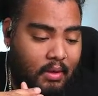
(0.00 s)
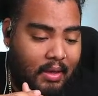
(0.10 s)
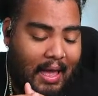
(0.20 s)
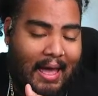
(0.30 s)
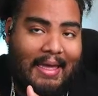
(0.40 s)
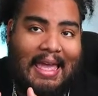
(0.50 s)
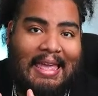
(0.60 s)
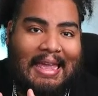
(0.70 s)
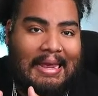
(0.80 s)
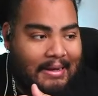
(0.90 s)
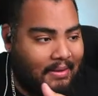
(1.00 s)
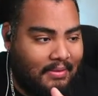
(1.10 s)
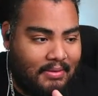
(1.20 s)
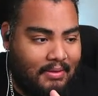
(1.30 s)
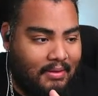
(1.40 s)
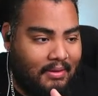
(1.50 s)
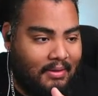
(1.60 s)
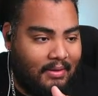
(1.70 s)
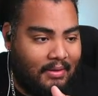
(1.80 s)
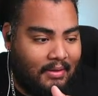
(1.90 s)
I hated it.
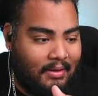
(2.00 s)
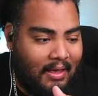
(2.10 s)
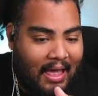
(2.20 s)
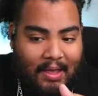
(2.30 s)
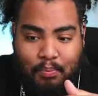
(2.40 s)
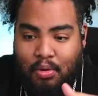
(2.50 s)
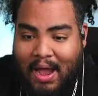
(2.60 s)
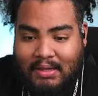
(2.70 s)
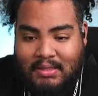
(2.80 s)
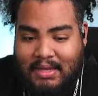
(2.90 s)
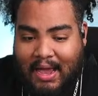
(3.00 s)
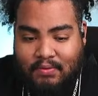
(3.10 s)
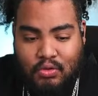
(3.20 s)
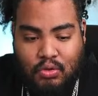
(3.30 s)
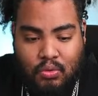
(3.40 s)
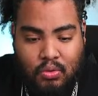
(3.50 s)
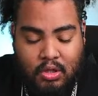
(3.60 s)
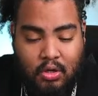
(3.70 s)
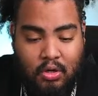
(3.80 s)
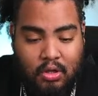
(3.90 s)
I had practice after school in
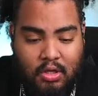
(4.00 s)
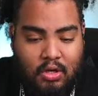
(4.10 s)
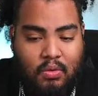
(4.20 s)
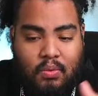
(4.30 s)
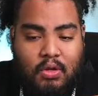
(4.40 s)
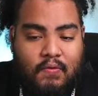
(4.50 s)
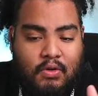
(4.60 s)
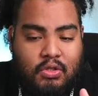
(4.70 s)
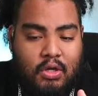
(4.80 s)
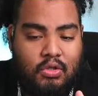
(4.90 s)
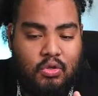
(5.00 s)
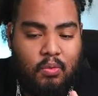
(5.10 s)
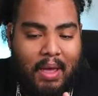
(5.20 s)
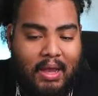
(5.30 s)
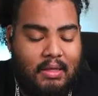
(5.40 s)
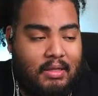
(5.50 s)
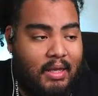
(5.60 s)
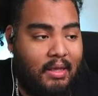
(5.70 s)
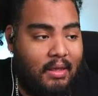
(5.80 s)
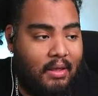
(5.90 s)
the early, you know, when you first started school back in the
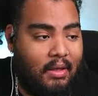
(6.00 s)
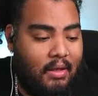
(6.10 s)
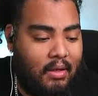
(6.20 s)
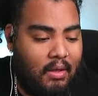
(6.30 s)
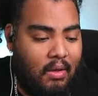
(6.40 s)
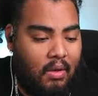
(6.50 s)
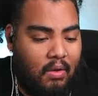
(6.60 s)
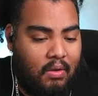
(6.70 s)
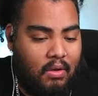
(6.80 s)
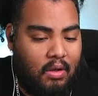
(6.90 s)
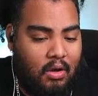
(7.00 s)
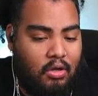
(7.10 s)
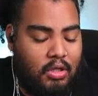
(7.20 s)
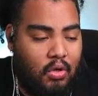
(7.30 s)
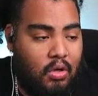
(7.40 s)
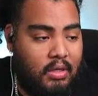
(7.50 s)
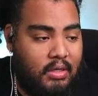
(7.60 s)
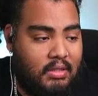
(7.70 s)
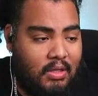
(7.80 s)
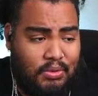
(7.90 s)
day, early
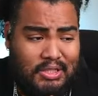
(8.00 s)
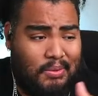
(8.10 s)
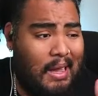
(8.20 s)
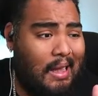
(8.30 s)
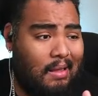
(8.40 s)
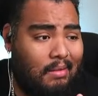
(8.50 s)
August, it was still hot,